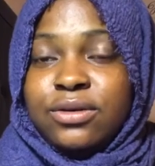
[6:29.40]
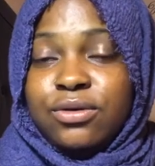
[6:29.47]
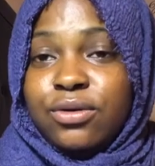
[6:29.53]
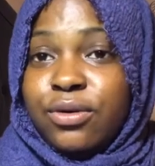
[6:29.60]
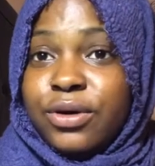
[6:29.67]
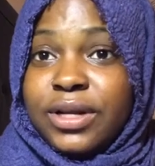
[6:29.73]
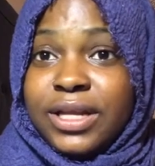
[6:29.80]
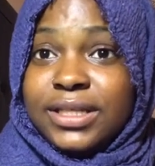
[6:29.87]
You
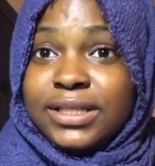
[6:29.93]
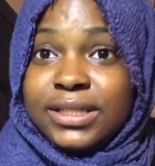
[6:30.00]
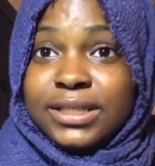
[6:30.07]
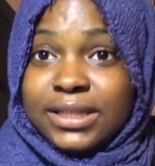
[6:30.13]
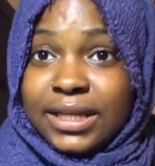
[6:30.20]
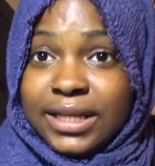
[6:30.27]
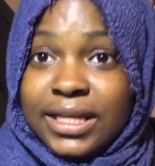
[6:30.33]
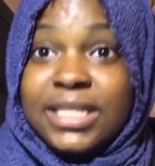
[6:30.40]
know,
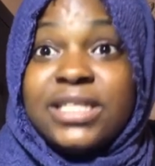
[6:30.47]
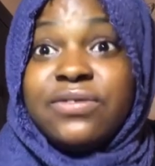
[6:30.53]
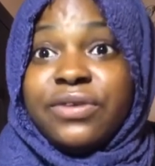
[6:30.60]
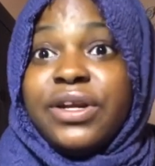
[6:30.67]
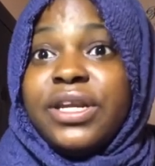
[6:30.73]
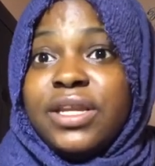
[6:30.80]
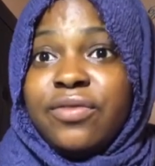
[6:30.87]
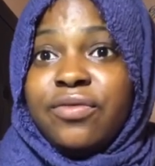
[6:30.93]
that is
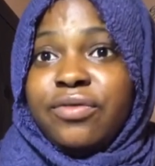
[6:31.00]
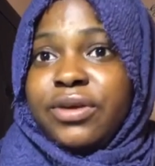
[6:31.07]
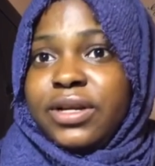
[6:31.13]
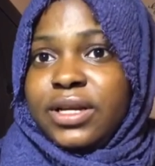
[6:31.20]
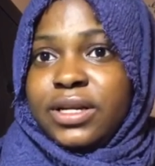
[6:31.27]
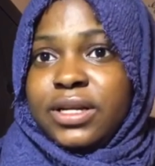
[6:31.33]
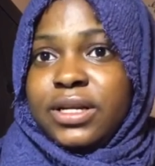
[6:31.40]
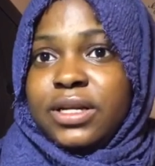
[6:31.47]
very different.
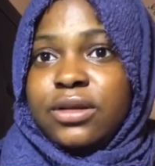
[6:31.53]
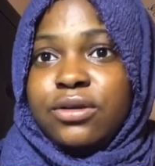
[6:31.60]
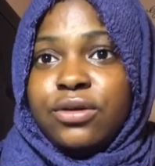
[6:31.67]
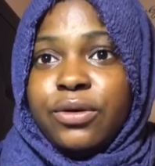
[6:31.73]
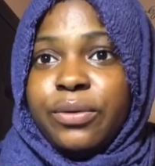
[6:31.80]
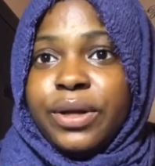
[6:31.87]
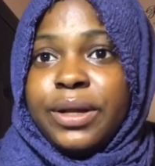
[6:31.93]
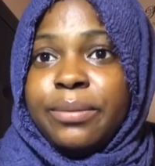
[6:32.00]
You
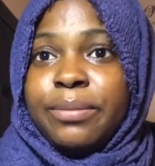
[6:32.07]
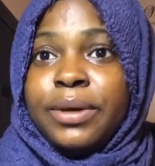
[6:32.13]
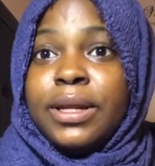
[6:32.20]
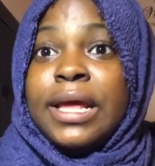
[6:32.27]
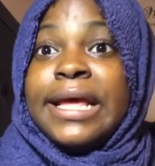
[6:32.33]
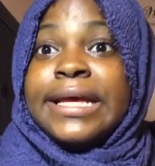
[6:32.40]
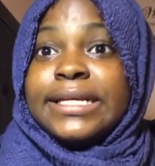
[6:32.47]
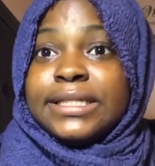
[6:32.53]
know what I
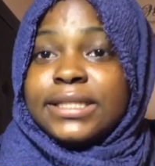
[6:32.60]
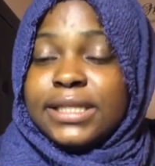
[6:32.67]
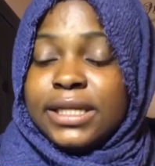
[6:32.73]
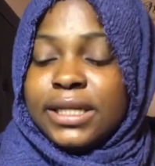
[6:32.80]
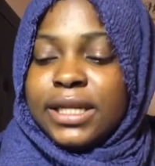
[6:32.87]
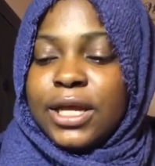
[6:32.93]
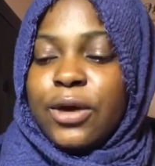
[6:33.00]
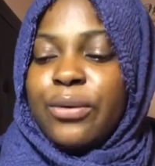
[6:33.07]
mean?
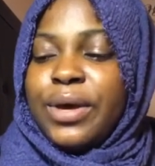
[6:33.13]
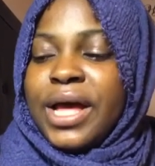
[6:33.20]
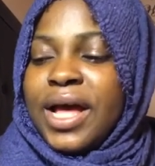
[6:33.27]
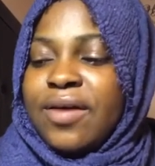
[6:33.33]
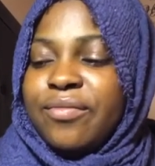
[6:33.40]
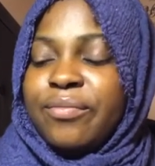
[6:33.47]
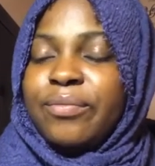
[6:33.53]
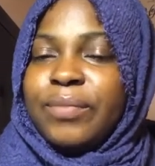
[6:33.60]
Still now we
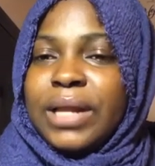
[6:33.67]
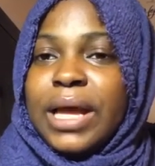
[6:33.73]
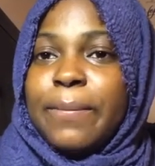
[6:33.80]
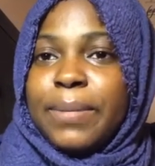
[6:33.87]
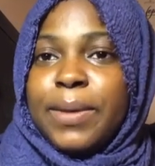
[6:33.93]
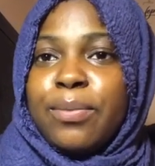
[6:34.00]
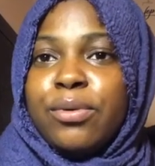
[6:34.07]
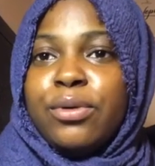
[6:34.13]
have,
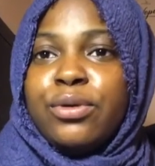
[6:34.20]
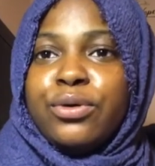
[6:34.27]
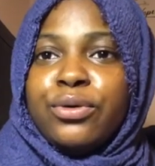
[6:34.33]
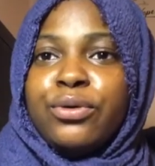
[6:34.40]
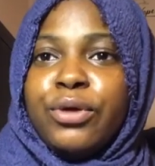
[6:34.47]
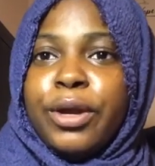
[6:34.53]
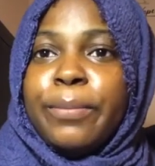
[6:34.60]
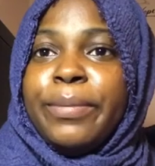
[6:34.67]
like, people who
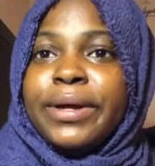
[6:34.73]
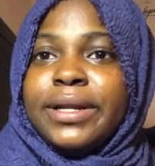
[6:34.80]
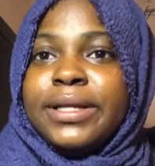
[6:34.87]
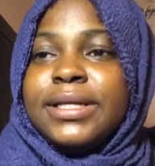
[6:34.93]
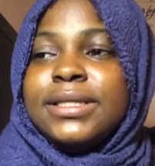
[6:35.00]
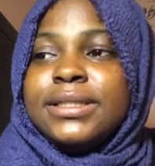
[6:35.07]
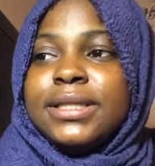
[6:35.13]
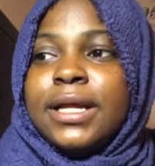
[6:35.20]
do it, but
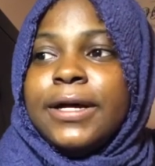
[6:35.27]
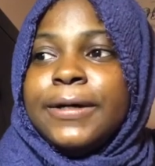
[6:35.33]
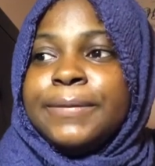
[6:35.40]
it's